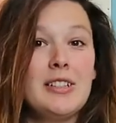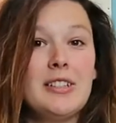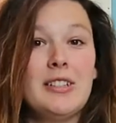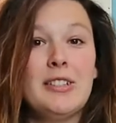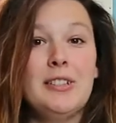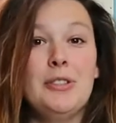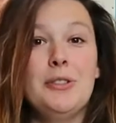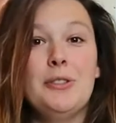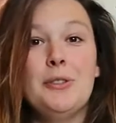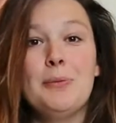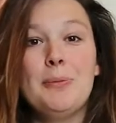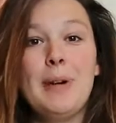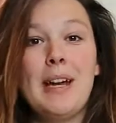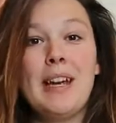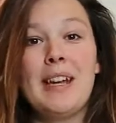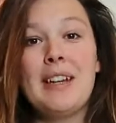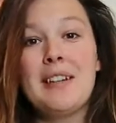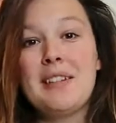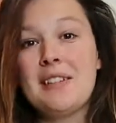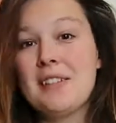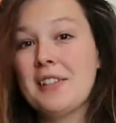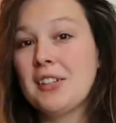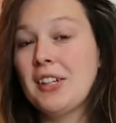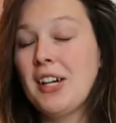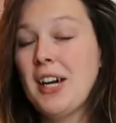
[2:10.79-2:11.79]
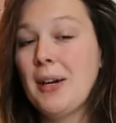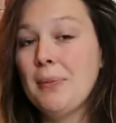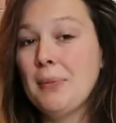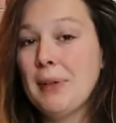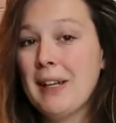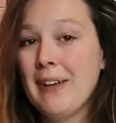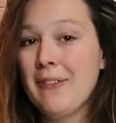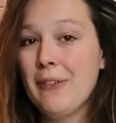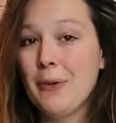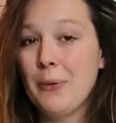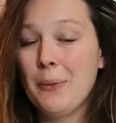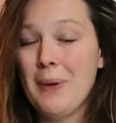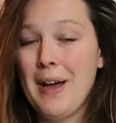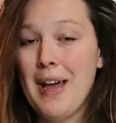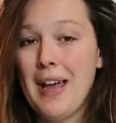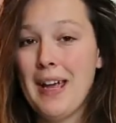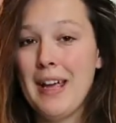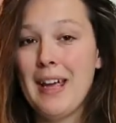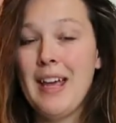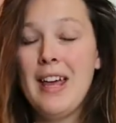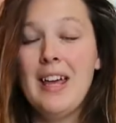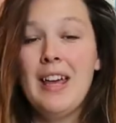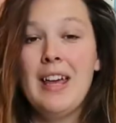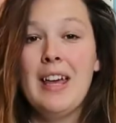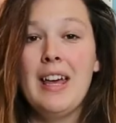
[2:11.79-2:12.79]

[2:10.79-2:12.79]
to my Instagram giveaway.